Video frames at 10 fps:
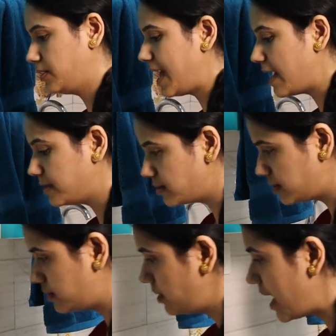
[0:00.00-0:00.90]
hand
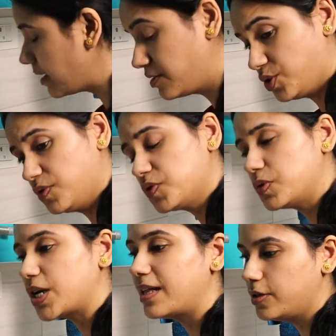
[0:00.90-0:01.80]
handkerchiefs
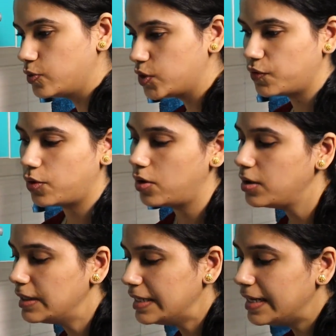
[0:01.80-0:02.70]
which I use for
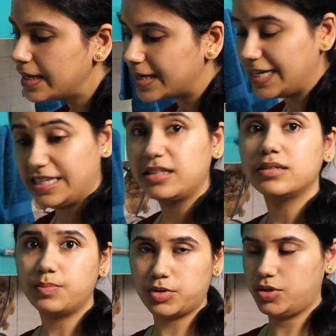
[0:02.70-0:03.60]
cleaning
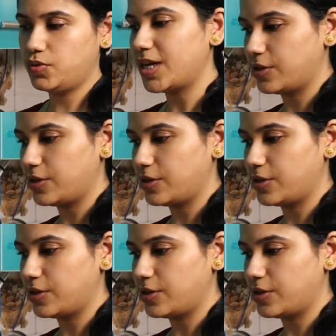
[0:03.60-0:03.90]
the produce.